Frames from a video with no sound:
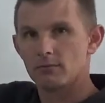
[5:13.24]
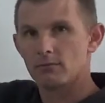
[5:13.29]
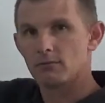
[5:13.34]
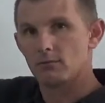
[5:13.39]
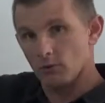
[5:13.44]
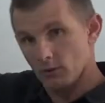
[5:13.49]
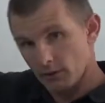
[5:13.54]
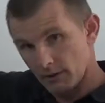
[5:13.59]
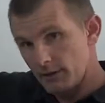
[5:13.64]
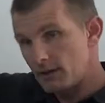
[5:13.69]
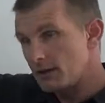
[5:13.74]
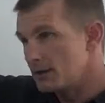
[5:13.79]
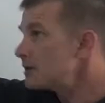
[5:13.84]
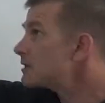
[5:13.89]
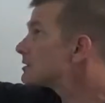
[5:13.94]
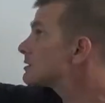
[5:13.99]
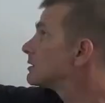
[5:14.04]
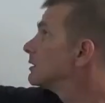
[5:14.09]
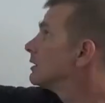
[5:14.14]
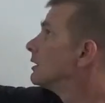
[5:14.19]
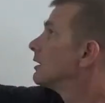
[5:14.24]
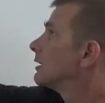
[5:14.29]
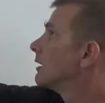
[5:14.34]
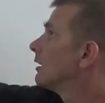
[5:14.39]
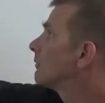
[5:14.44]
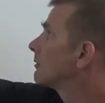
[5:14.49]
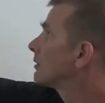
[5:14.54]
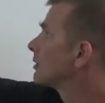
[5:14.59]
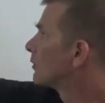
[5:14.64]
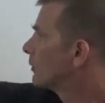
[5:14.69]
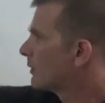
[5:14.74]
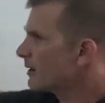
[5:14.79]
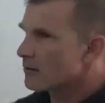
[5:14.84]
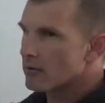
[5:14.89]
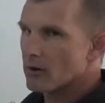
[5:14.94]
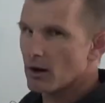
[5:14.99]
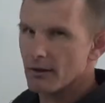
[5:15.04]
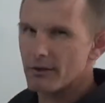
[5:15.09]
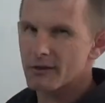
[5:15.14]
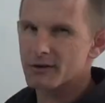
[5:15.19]
Well, it is. Now I'm going to
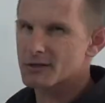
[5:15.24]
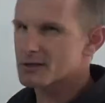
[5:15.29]
rewrite this